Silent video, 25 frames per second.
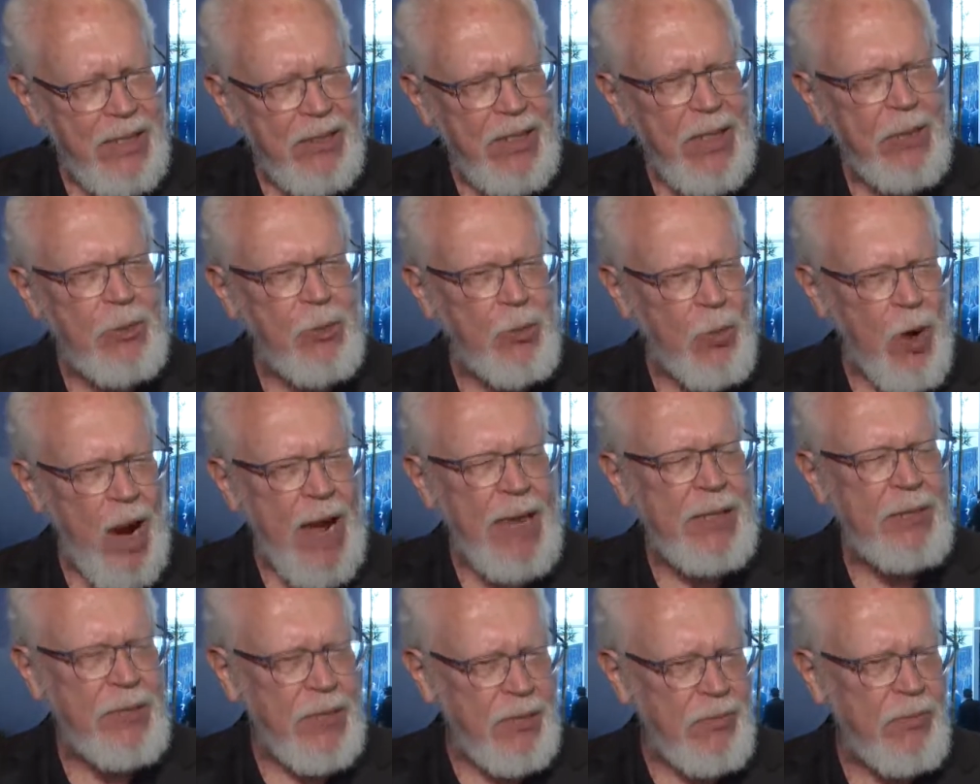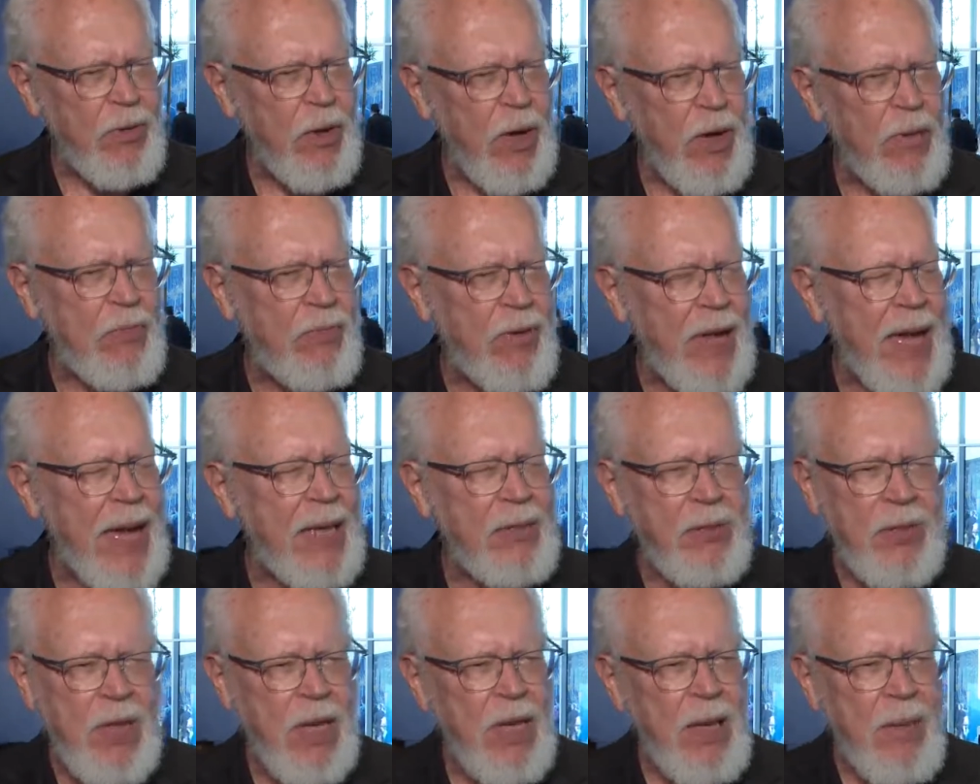That's rising very
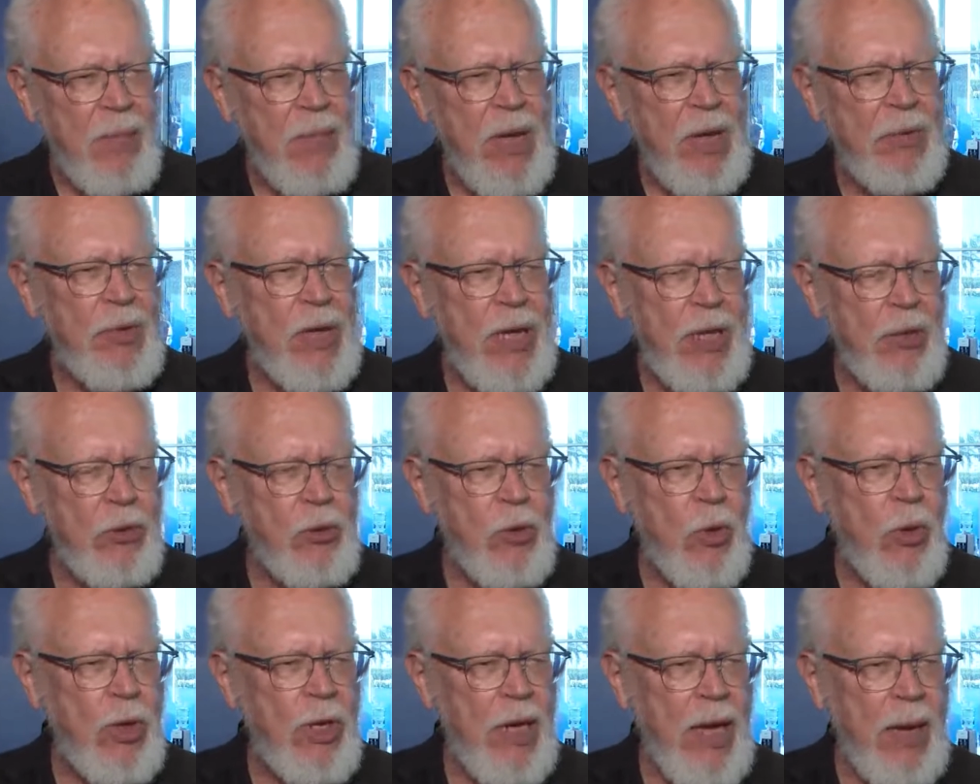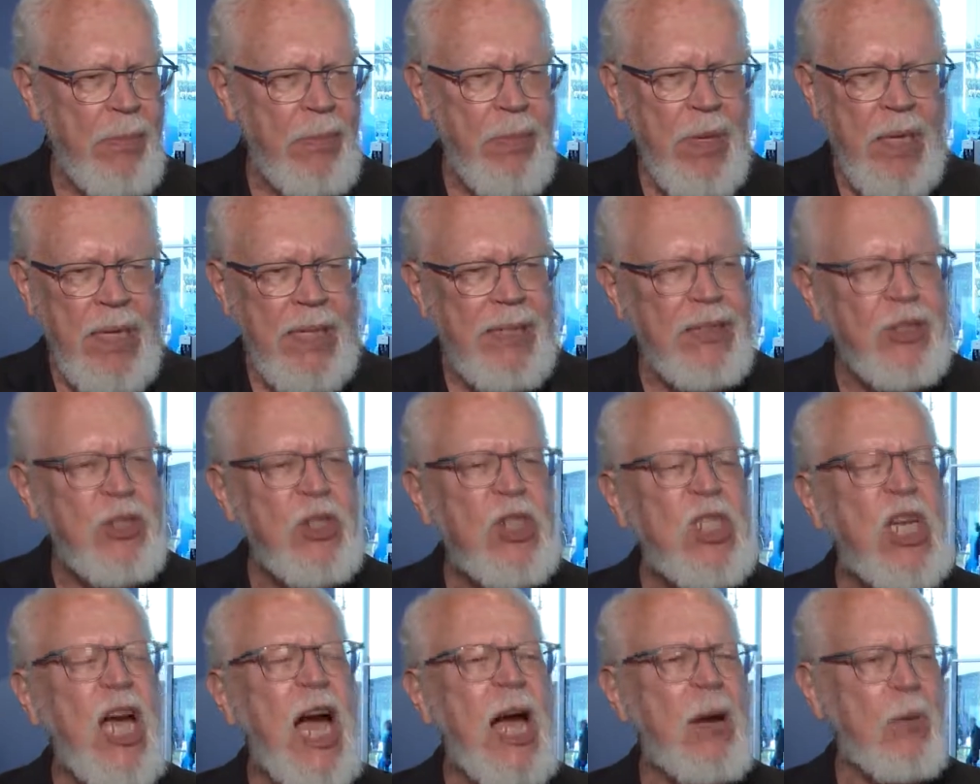fast. Methane is going up,
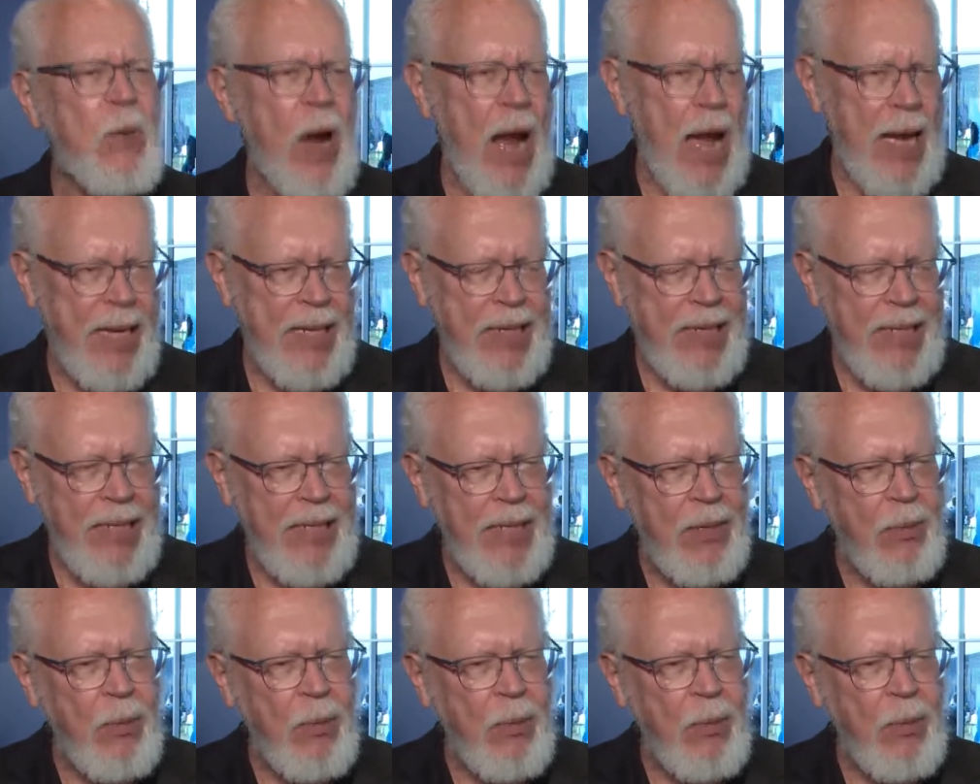skyrocketing.